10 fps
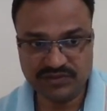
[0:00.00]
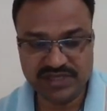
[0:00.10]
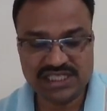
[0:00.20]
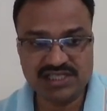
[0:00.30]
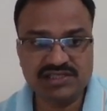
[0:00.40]

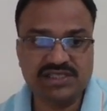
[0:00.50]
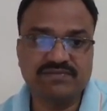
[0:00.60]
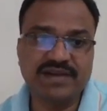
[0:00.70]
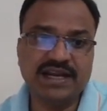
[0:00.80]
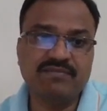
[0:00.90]
which is
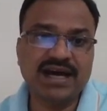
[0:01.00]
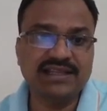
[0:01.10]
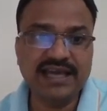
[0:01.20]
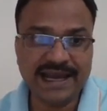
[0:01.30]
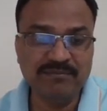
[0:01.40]
made by
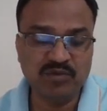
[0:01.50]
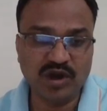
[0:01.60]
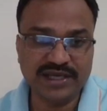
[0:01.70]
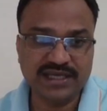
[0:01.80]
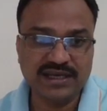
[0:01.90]
the
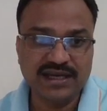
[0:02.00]
employee